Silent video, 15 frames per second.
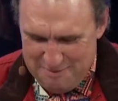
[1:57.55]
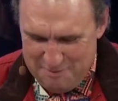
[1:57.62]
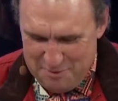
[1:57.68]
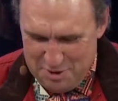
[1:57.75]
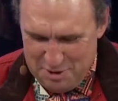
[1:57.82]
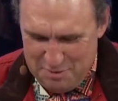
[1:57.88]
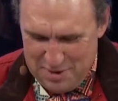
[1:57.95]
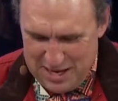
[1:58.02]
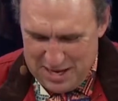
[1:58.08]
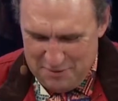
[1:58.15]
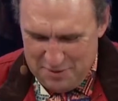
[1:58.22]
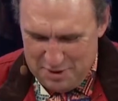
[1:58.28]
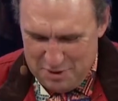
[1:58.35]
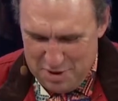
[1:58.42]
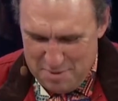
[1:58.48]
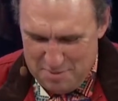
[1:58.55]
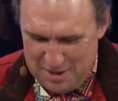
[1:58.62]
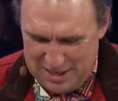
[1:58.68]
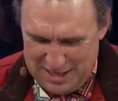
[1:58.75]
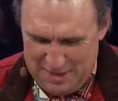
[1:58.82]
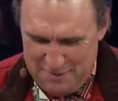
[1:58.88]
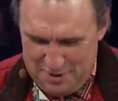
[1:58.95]
What do we have in
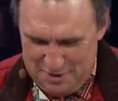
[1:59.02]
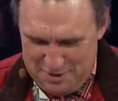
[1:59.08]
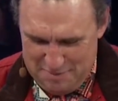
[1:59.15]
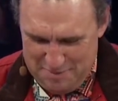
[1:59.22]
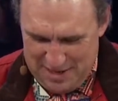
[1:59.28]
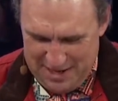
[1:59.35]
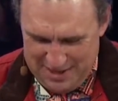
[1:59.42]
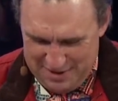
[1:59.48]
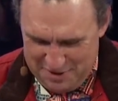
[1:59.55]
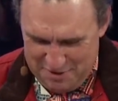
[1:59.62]
common? Leave it to me.